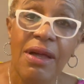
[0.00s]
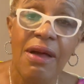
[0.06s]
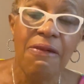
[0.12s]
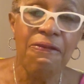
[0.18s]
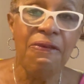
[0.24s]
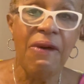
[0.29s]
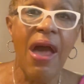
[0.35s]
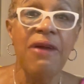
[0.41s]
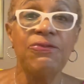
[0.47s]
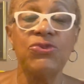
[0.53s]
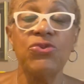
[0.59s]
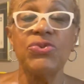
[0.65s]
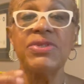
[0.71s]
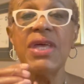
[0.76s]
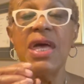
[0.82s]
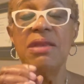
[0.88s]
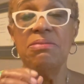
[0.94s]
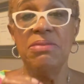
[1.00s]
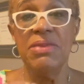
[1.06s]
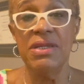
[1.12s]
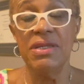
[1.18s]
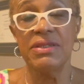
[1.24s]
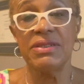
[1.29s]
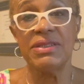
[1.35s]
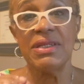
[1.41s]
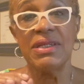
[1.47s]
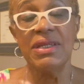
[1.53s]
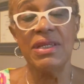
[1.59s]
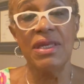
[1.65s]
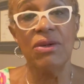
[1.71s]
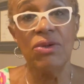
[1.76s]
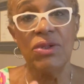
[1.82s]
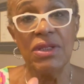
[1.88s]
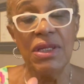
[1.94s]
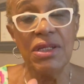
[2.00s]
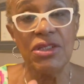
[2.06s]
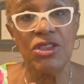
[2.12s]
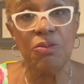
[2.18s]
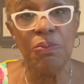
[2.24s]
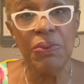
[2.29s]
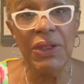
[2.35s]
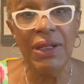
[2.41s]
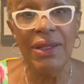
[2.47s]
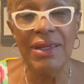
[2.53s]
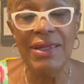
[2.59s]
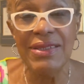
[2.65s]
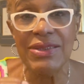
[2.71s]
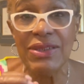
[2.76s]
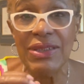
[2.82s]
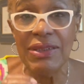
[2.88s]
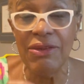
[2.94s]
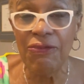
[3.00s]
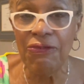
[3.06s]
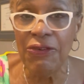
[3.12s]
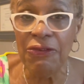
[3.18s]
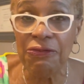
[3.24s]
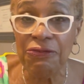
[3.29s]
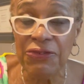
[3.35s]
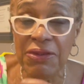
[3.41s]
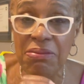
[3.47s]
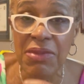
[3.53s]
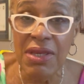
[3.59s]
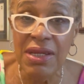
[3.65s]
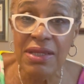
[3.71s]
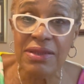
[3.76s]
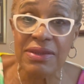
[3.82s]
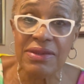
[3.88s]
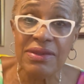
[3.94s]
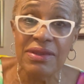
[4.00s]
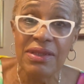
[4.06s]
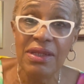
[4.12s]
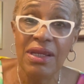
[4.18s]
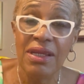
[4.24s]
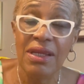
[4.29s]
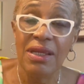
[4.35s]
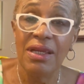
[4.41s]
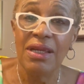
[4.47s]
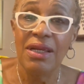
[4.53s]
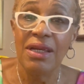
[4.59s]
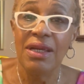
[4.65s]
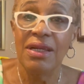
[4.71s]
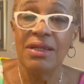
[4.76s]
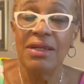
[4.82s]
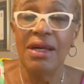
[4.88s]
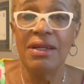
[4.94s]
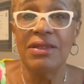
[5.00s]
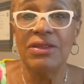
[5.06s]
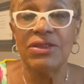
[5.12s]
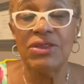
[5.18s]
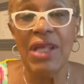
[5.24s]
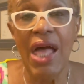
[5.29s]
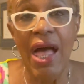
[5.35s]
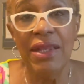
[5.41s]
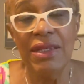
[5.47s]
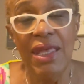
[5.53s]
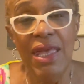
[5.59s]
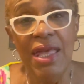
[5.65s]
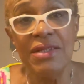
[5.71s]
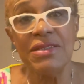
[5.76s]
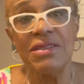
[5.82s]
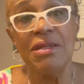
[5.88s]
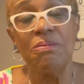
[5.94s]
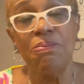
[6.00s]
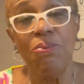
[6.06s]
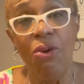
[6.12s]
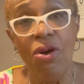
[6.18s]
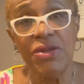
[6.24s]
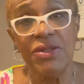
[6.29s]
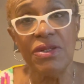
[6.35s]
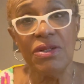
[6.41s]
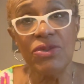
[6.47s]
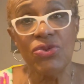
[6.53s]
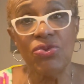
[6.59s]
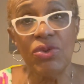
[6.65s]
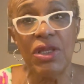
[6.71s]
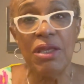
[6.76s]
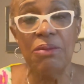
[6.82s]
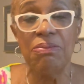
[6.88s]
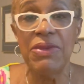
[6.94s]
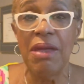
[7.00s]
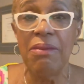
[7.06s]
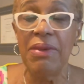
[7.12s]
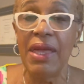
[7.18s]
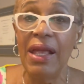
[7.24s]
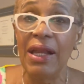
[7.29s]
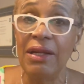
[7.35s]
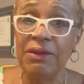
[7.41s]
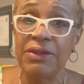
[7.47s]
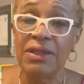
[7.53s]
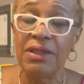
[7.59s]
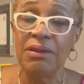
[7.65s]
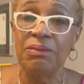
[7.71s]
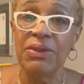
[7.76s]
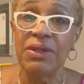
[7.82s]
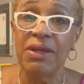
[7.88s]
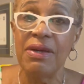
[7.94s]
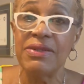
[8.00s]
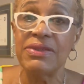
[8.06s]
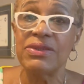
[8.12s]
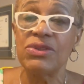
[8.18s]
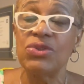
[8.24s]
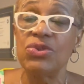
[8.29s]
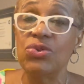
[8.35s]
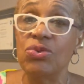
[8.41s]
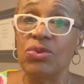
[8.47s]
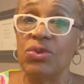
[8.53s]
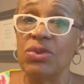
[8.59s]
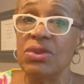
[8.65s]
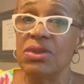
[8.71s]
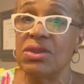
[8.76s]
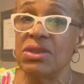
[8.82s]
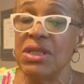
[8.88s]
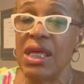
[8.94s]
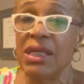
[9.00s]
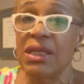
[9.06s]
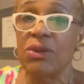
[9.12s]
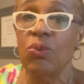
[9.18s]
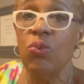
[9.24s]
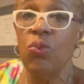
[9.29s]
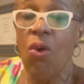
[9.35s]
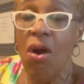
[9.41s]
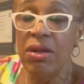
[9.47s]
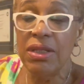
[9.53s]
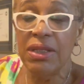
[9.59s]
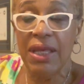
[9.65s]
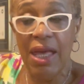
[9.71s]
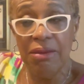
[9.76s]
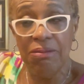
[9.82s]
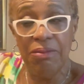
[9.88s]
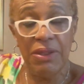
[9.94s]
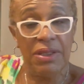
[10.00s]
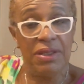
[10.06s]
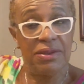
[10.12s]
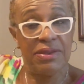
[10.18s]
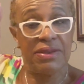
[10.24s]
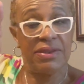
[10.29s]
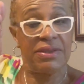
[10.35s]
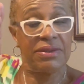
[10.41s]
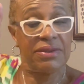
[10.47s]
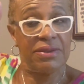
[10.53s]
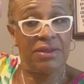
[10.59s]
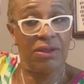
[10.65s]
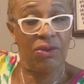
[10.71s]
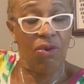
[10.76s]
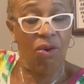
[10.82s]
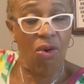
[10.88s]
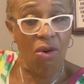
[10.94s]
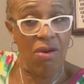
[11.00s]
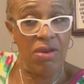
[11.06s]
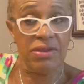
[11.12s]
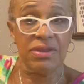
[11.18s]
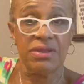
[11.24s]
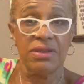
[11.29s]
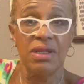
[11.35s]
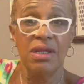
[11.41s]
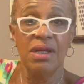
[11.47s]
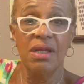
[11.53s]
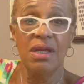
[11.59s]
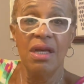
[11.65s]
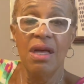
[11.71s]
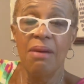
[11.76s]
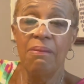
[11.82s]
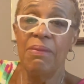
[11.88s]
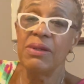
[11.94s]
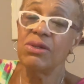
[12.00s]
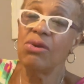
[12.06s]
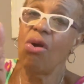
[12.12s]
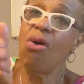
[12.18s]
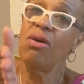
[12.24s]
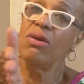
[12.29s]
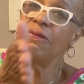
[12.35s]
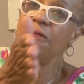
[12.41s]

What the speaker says: 5 to 10 minutes a day on each pillar is 50 minutes. And it's important to keep them healthy because one can be the cause, but all